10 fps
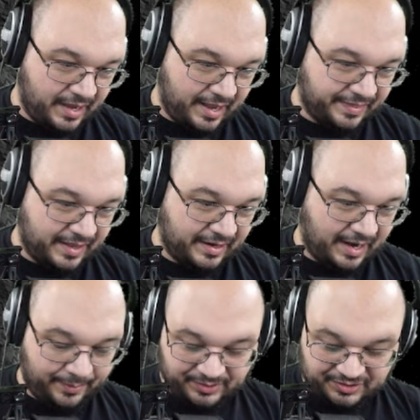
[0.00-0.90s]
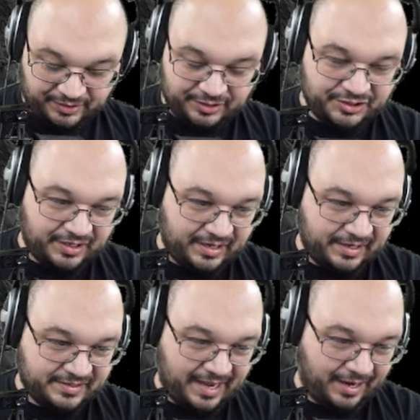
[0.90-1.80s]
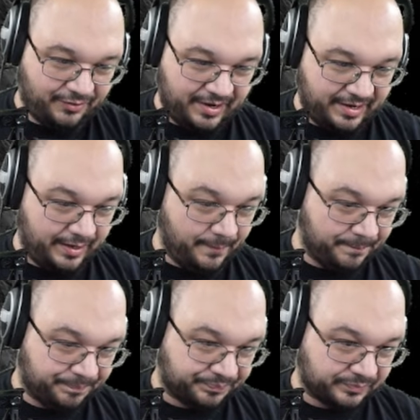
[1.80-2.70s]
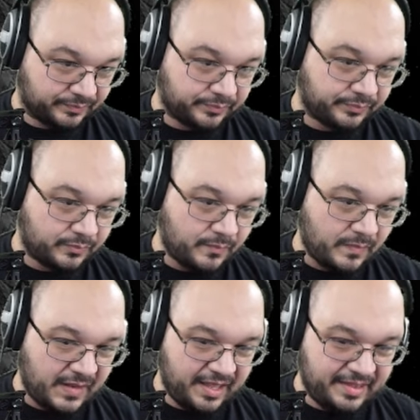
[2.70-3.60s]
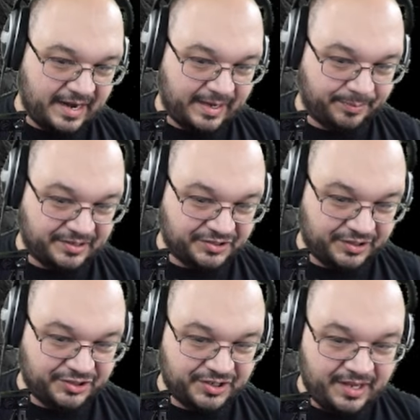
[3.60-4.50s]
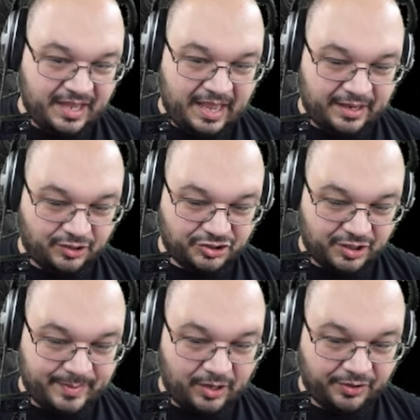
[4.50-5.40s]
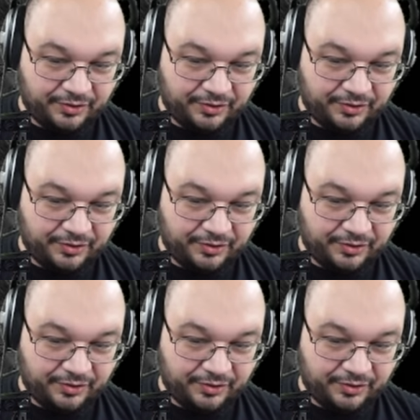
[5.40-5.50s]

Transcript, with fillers: and then I would search attack rating. And then I could press search, and it'll show me all the